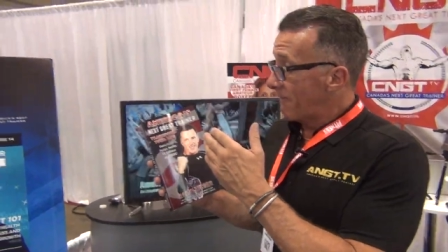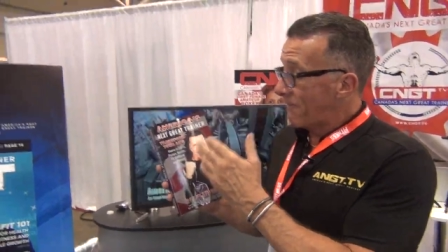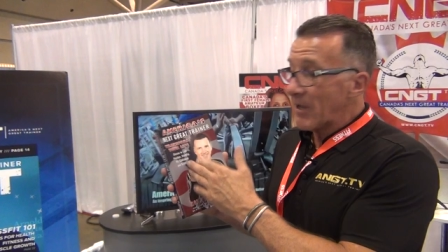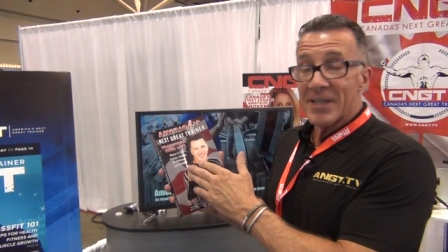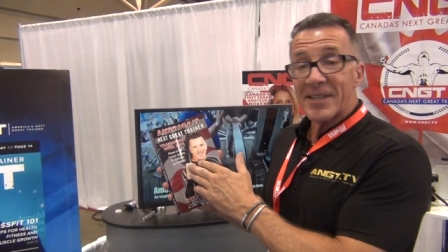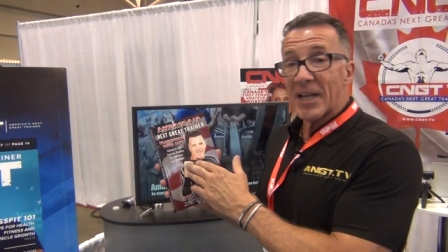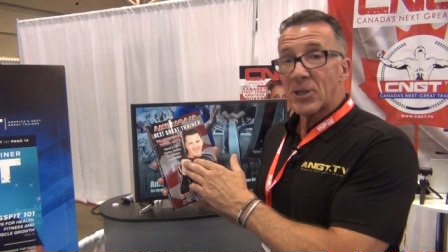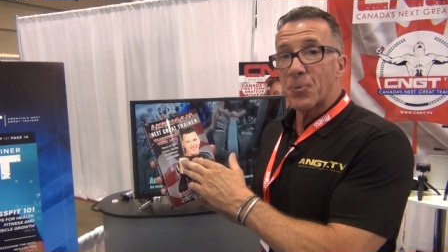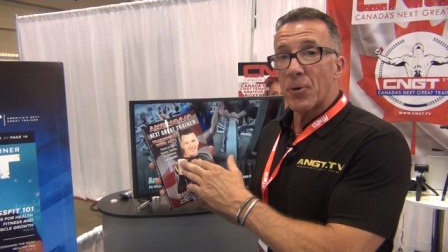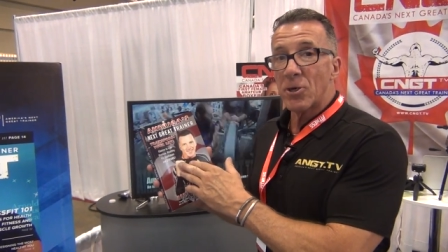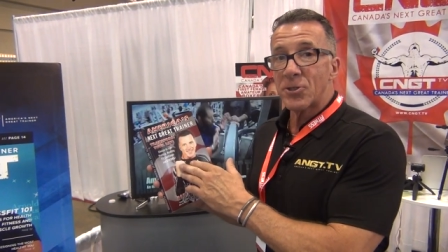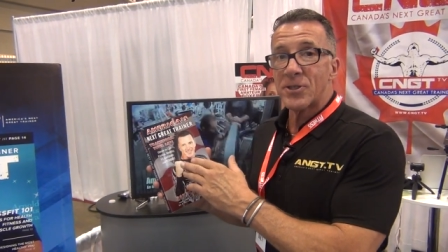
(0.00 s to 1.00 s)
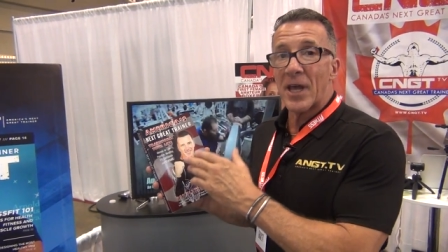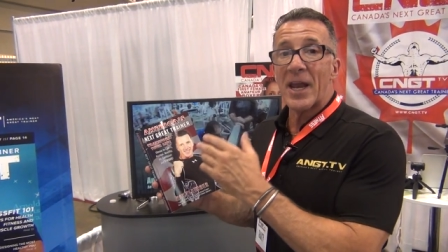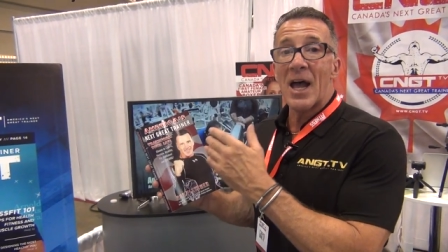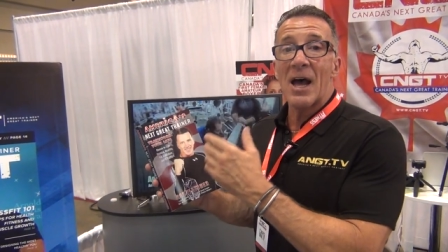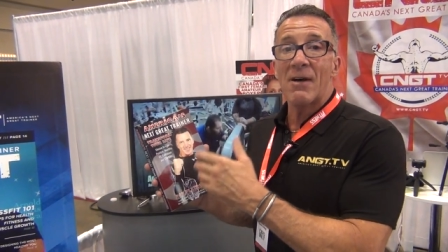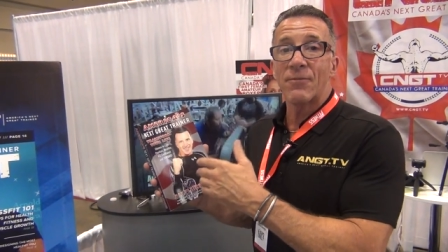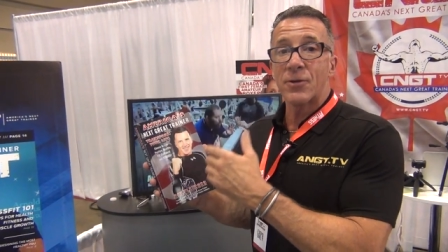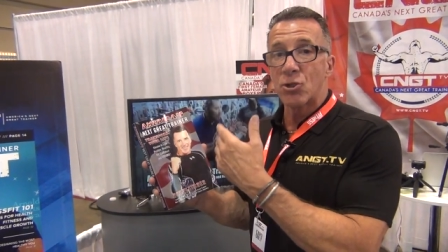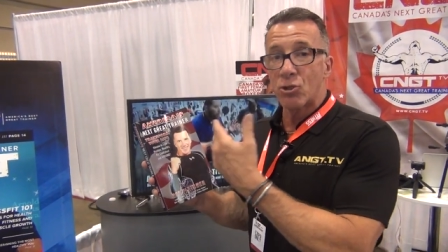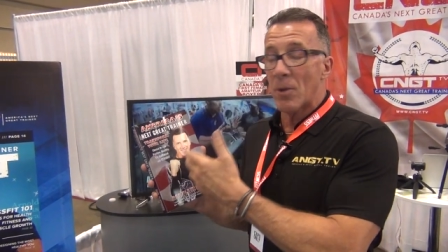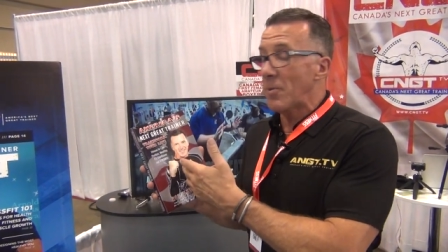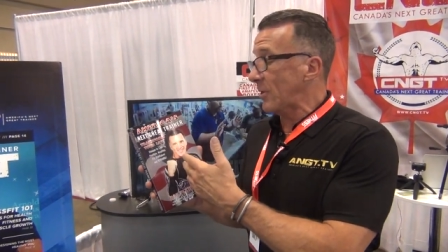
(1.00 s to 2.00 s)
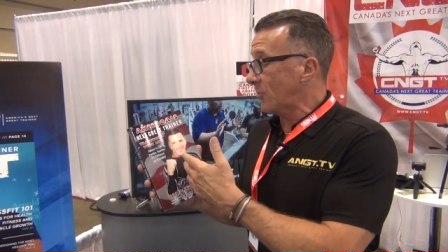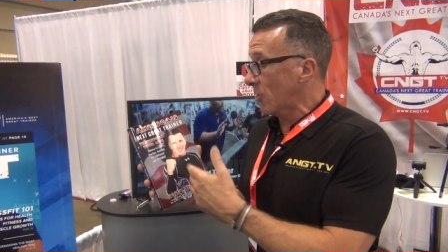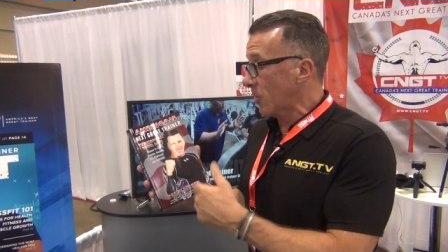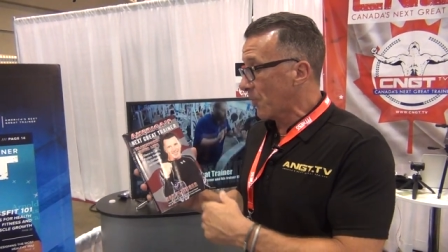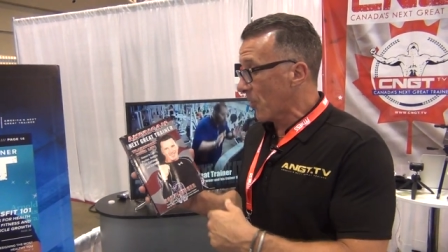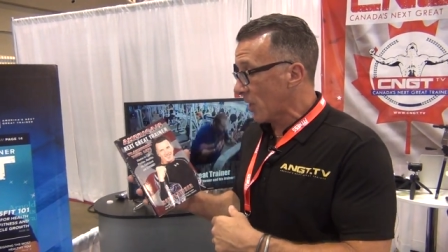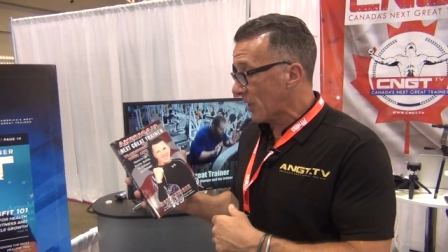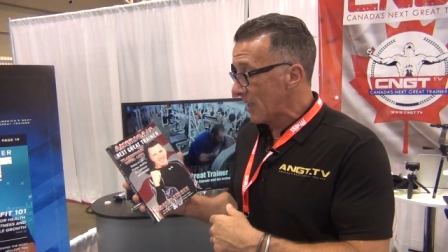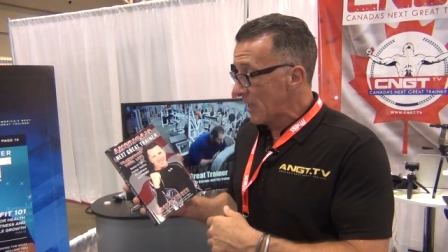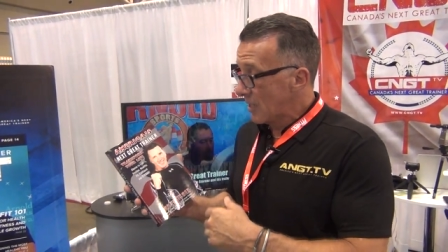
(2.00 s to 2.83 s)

fitness experts that have contributed to the book.